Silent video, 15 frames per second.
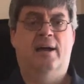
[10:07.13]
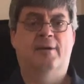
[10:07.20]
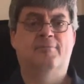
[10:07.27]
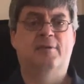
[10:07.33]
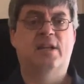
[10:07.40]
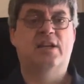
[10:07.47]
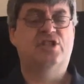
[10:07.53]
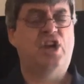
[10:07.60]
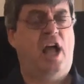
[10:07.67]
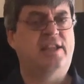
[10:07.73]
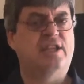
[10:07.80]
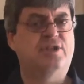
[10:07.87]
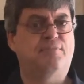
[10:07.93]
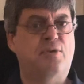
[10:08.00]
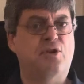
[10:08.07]
the shot
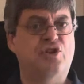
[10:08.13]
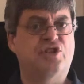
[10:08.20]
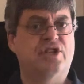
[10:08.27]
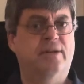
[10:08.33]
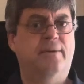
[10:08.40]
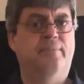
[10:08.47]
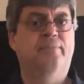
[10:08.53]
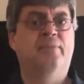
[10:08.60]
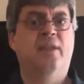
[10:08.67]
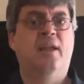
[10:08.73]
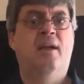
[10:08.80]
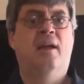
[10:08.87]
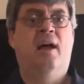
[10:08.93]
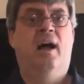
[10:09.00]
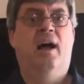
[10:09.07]
dispersion,
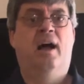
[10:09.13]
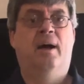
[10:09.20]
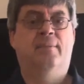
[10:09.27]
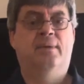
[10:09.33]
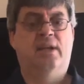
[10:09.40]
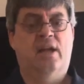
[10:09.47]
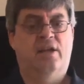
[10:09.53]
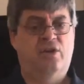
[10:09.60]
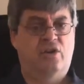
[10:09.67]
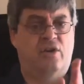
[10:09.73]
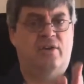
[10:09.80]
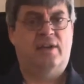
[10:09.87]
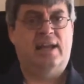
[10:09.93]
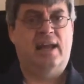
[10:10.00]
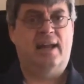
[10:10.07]
and
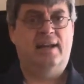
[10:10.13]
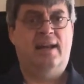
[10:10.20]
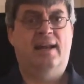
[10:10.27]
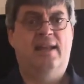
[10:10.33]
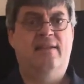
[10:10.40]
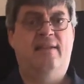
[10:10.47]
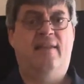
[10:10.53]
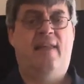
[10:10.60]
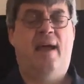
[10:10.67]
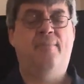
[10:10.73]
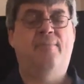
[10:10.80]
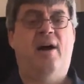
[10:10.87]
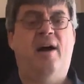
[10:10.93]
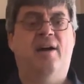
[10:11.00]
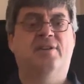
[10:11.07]
you're getting it into that
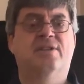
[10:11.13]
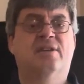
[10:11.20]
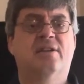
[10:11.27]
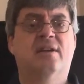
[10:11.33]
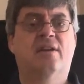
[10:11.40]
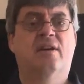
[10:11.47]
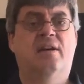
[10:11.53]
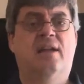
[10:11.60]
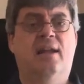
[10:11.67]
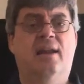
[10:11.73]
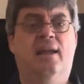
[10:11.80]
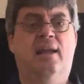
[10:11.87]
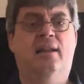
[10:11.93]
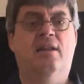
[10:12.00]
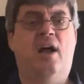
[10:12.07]
box,
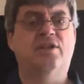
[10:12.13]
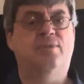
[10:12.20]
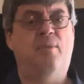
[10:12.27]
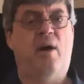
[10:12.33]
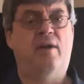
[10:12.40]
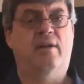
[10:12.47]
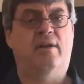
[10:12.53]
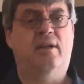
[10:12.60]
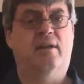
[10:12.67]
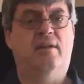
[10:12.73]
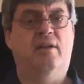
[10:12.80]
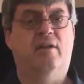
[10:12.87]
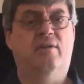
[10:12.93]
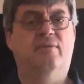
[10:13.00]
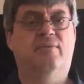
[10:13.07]
and your launch monitor,
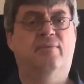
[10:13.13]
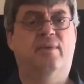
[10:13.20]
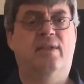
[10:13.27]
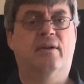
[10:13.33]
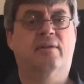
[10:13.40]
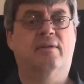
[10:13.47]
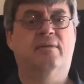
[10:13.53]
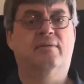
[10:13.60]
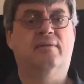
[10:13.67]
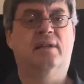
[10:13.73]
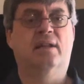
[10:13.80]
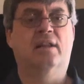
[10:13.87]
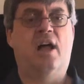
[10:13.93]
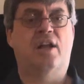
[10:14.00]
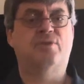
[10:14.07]

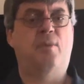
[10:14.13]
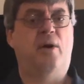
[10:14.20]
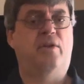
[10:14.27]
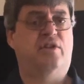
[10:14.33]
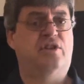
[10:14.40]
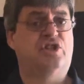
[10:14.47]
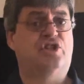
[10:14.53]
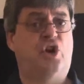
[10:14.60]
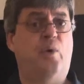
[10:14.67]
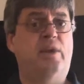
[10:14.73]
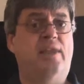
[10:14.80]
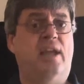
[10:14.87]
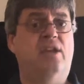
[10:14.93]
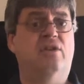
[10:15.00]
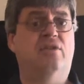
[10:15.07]
the launch monitor is showing
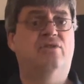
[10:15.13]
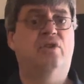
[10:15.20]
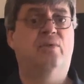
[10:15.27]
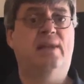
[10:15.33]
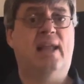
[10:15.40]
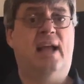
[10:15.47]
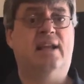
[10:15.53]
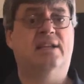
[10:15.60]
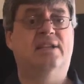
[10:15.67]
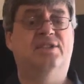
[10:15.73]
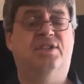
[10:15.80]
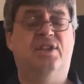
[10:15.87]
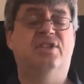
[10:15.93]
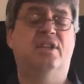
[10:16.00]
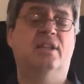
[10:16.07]
that you're doing that
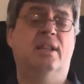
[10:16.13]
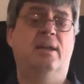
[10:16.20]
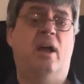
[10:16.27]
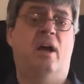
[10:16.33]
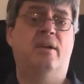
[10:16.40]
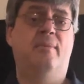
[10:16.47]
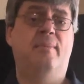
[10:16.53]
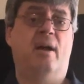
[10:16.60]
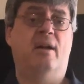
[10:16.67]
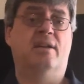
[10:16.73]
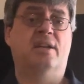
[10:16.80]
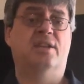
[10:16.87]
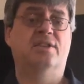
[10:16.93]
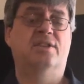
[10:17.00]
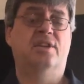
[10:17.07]
consistently on a
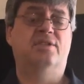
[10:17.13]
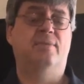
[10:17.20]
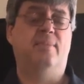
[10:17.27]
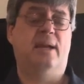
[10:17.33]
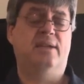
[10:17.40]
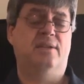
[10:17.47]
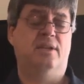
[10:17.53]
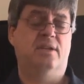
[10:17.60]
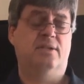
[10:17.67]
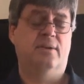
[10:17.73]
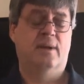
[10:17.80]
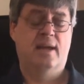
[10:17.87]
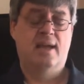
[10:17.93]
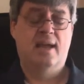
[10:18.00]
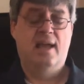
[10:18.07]
consistent basis,
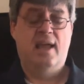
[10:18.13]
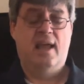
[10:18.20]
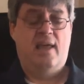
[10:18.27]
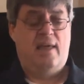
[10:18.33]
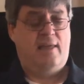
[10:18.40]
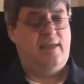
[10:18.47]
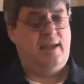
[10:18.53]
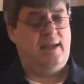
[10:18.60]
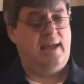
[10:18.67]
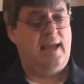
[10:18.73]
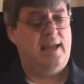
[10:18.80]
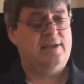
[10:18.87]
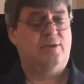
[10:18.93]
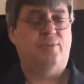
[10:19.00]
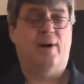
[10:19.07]
then
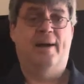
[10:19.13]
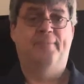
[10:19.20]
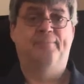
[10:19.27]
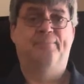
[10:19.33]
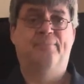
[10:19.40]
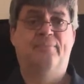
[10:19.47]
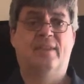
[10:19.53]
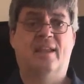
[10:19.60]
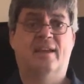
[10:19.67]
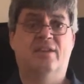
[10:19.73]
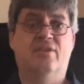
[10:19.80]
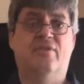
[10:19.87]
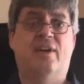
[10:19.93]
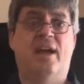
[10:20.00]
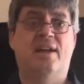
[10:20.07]
guess what?
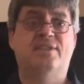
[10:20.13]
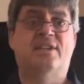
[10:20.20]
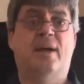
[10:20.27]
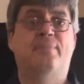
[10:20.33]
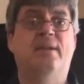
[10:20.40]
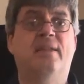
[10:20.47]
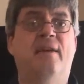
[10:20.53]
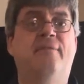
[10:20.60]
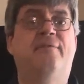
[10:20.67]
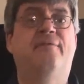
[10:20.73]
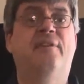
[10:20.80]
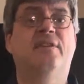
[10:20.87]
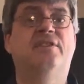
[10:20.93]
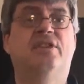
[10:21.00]
You've got something that fits